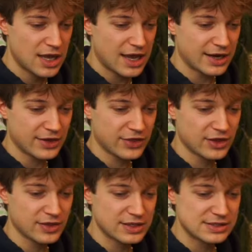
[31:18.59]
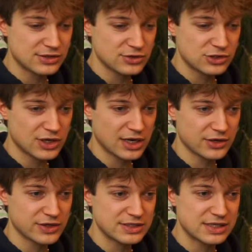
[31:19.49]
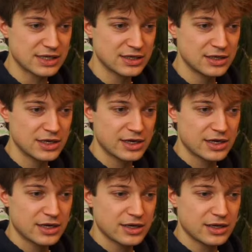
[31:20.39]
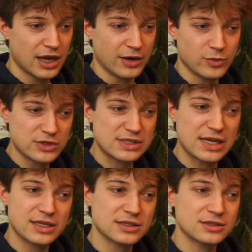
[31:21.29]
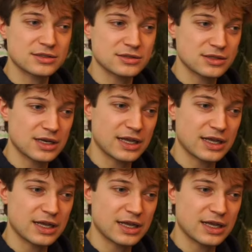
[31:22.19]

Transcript: And I think this is also kind of crazy. Then I was like a